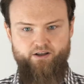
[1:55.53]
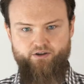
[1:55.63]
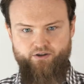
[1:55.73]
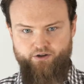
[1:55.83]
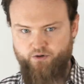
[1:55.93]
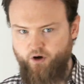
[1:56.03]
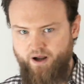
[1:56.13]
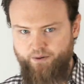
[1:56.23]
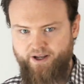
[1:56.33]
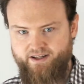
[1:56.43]
"Do you know
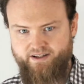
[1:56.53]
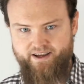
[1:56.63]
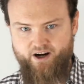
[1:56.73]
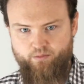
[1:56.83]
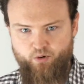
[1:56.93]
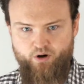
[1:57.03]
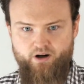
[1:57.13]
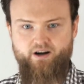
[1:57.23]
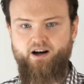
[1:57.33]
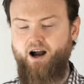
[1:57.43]
how to get to the
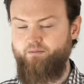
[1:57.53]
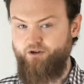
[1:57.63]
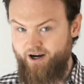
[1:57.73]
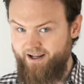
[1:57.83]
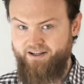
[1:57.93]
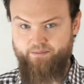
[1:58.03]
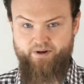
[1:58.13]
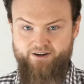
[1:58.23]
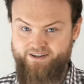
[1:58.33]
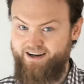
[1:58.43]
airport? I'm trying to get to
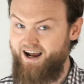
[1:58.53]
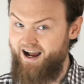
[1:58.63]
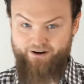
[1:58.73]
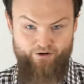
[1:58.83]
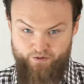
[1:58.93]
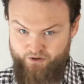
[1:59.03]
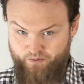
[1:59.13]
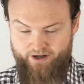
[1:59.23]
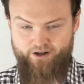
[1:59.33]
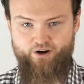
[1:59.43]
Pearson, I don't know which
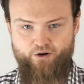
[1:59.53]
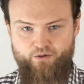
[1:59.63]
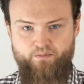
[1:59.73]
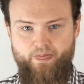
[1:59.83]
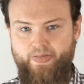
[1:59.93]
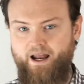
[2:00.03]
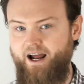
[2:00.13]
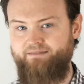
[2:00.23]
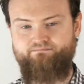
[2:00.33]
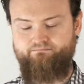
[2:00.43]
way to go." And
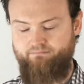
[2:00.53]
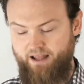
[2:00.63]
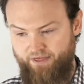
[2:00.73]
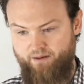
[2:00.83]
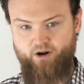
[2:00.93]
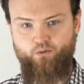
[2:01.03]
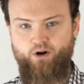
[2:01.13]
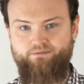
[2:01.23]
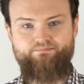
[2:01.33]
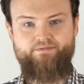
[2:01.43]
I let them know,
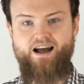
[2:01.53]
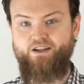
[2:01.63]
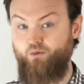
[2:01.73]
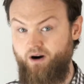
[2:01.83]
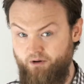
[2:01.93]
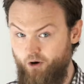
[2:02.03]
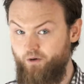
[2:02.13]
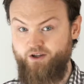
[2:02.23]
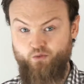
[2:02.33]
well, that's where I'm going as